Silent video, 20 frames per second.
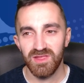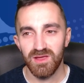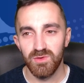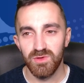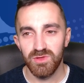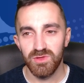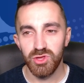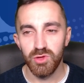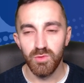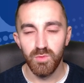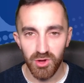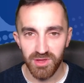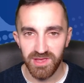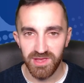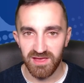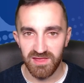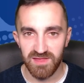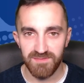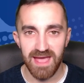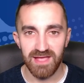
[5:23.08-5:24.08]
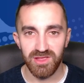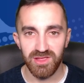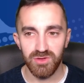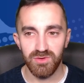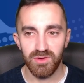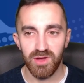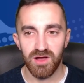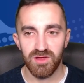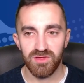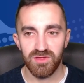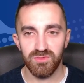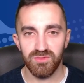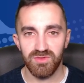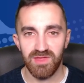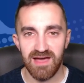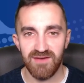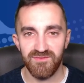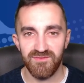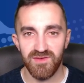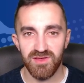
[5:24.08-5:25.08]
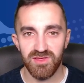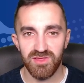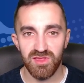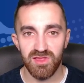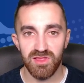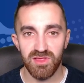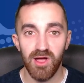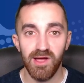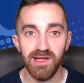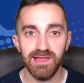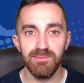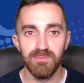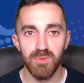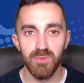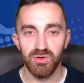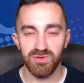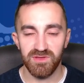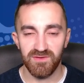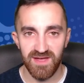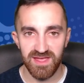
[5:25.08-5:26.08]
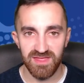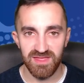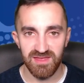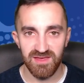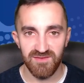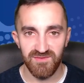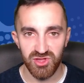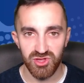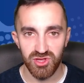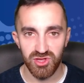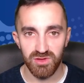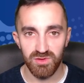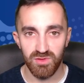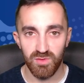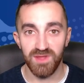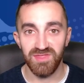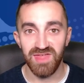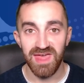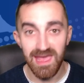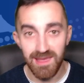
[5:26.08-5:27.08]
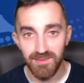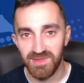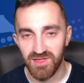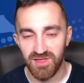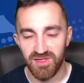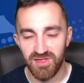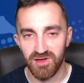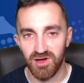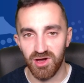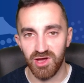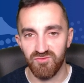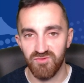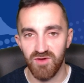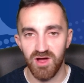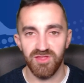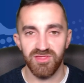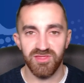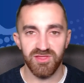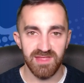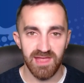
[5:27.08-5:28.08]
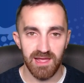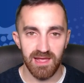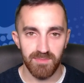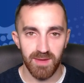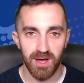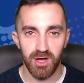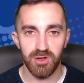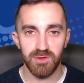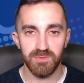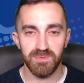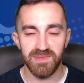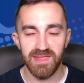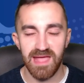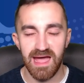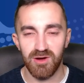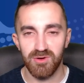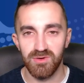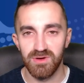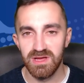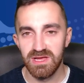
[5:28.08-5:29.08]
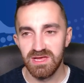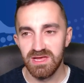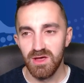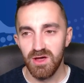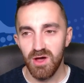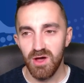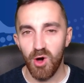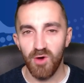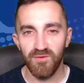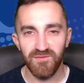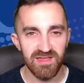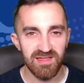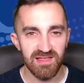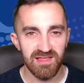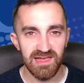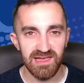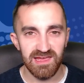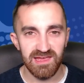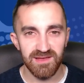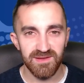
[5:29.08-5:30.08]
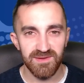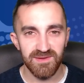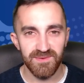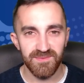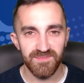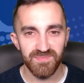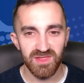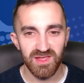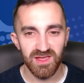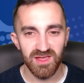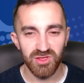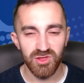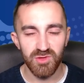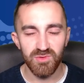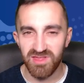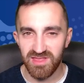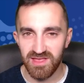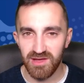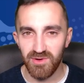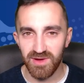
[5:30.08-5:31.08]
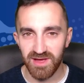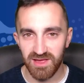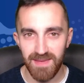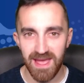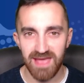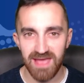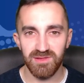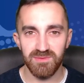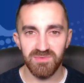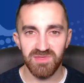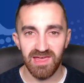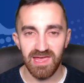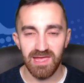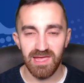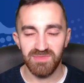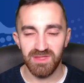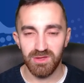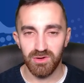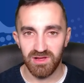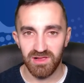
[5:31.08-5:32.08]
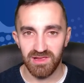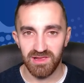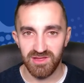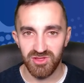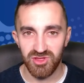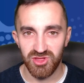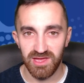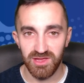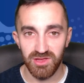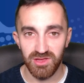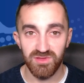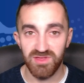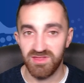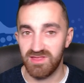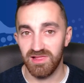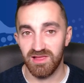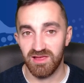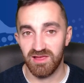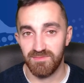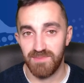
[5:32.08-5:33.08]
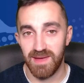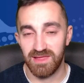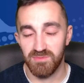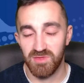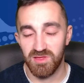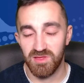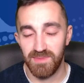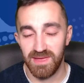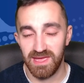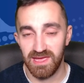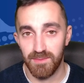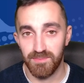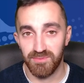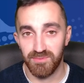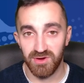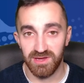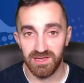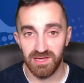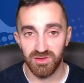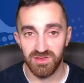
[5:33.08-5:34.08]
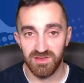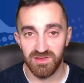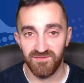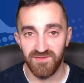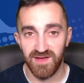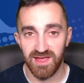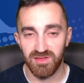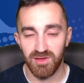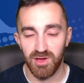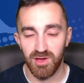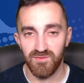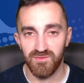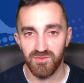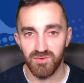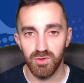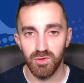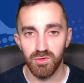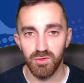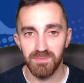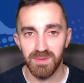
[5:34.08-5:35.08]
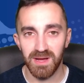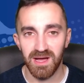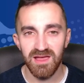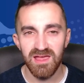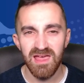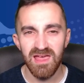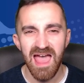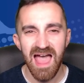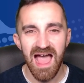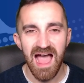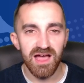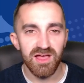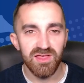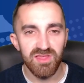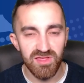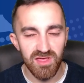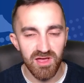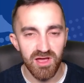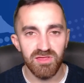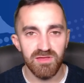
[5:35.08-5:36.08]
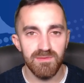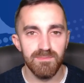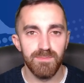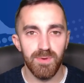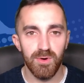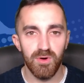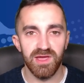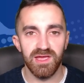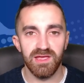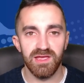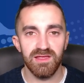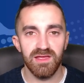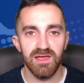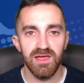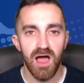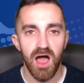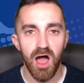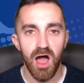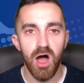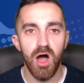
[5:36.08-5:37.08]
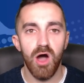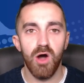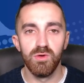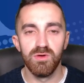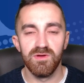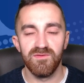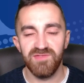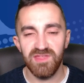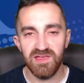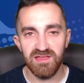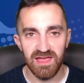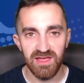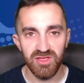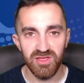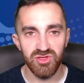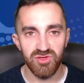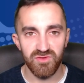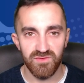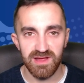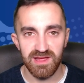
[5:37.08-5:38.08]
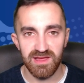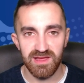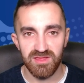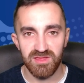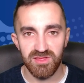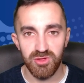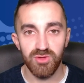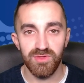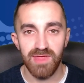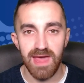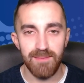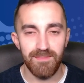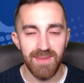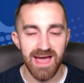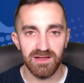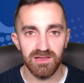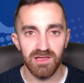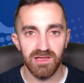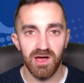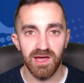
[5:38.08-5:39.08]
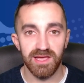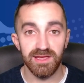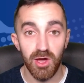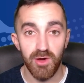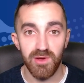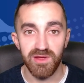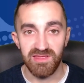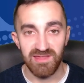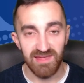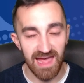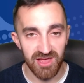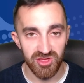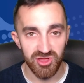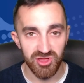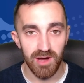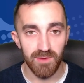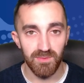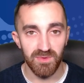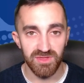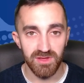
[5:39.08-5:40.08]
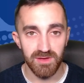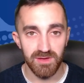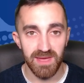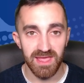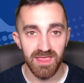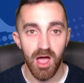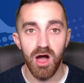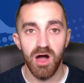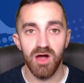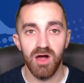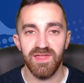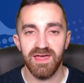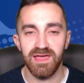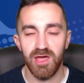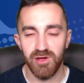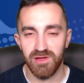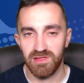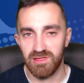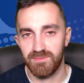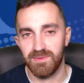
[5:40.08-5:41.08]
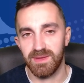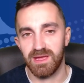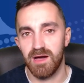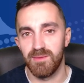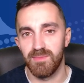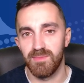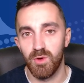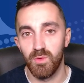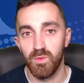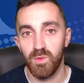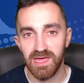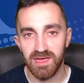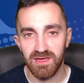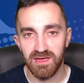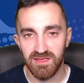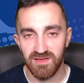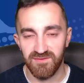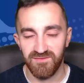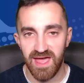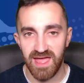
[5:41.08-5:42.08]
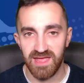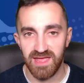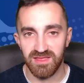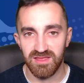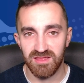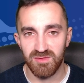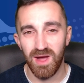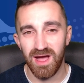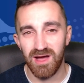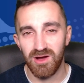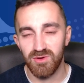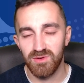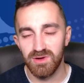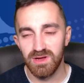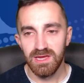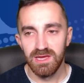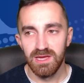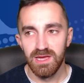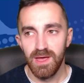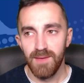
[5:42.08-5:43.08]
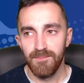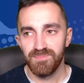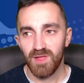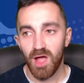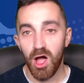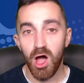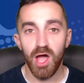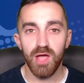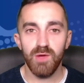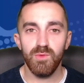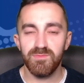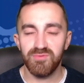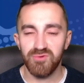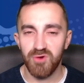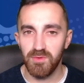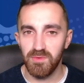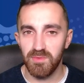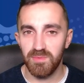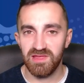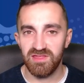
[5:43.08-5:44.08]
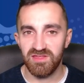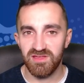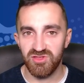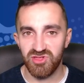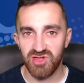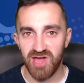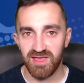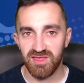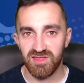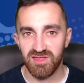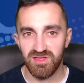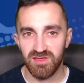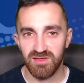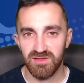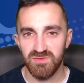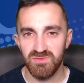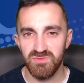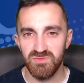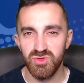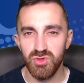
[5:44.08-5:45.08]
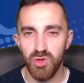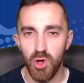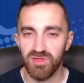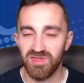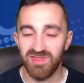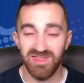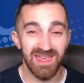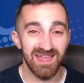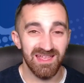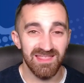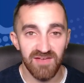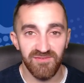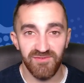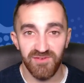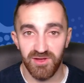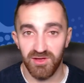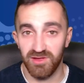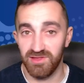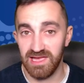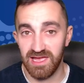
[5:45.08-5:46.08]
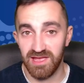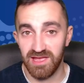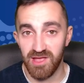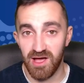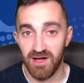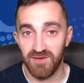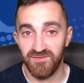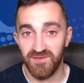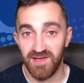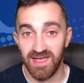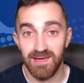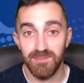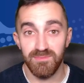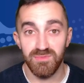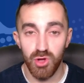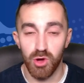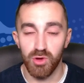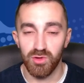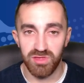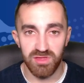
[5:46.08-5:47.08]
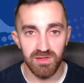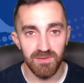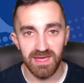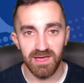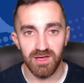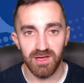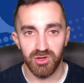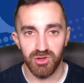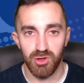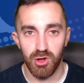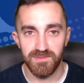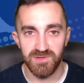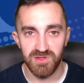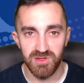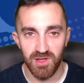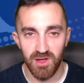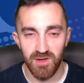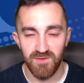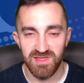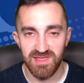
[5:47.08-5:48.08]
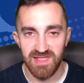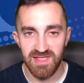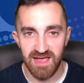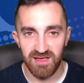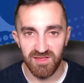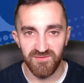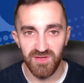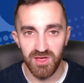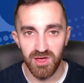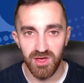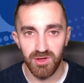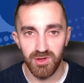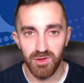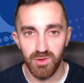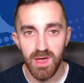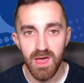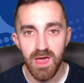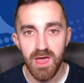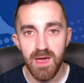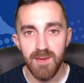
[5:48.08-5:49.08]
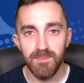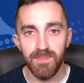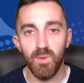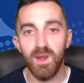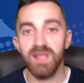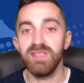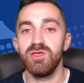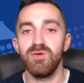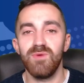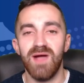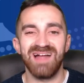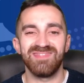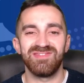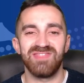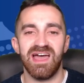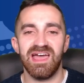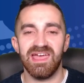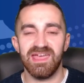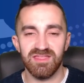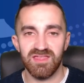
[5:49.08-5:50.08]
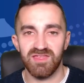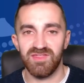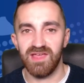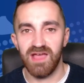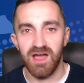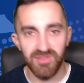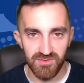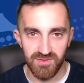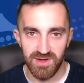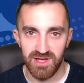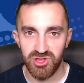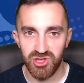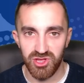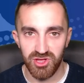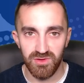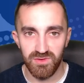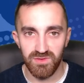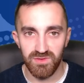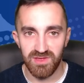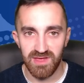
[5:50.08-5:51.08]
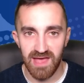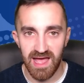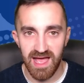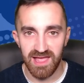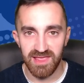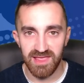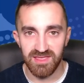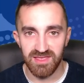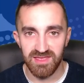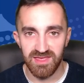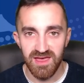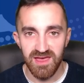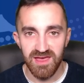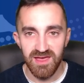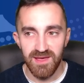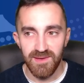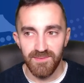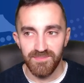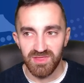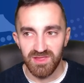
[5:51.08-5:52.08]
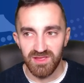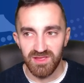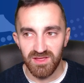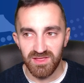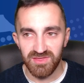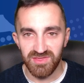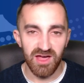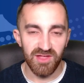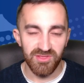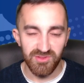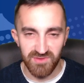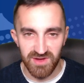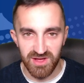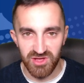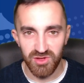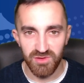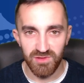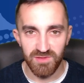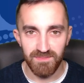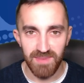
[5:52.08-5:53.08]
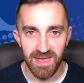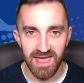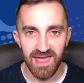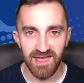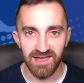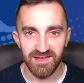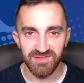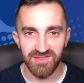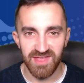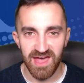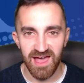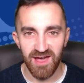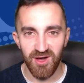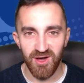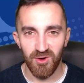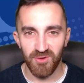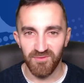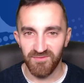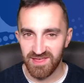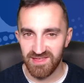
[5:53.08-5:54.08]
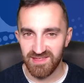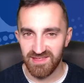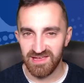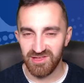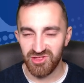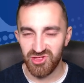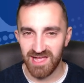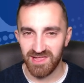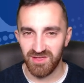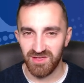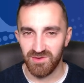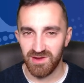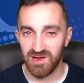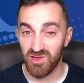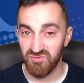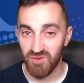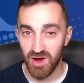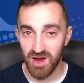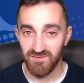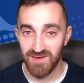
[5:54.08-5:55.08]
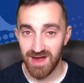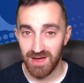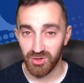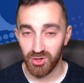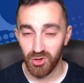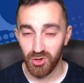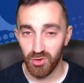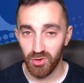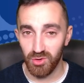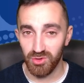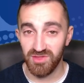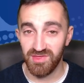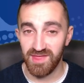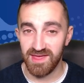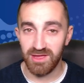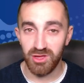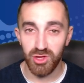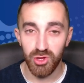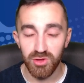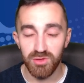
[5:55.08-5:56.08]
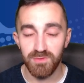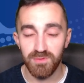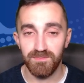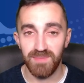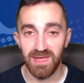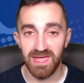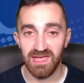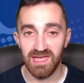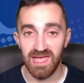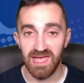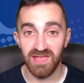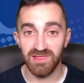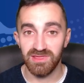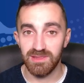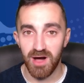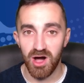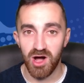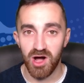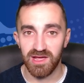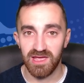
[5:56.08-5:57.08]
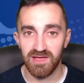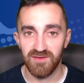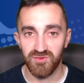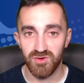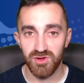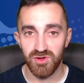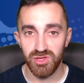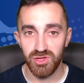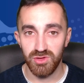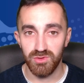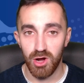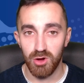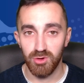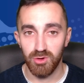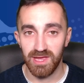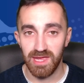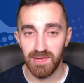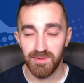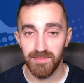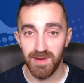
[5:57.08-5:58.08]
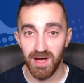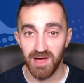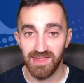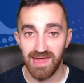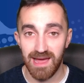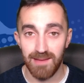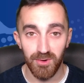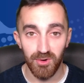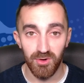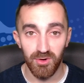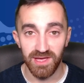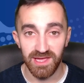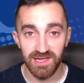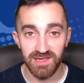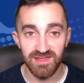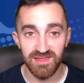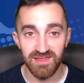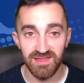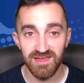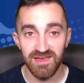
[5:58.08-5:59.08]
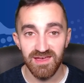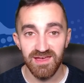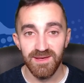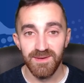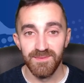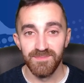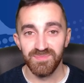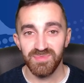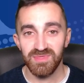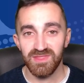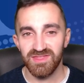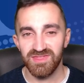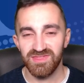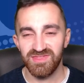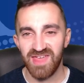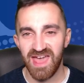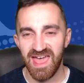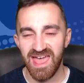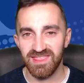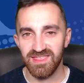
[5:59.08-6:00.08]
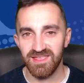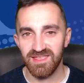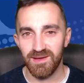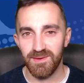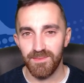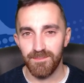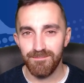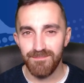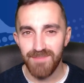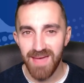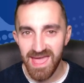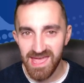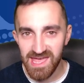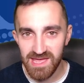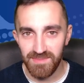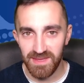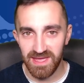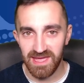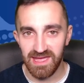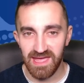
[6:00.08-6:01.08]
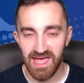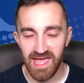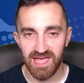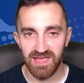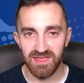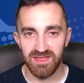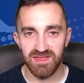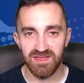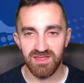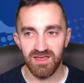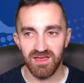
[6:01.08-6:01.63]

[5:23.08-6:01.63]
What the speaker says: you would expect Newcastle to have slightly more defensive issues with him in the side rather than Nick Pope. Now, obviously, you'd still expect them to keep the odd clean sheet. You'd still expect them to be a pretty good defence overall. But at a certain point, are all of these injuries to their back line going to catch up with them? And are they going to become a weaker defence? Well, I would probably suggest not significantly enough for him not to be a good option over the next few. But when you add that into the other issues, and the other issues being that obviously January is right round the corner, they could be in the market for a new goalkeeper by that point, then maybe it's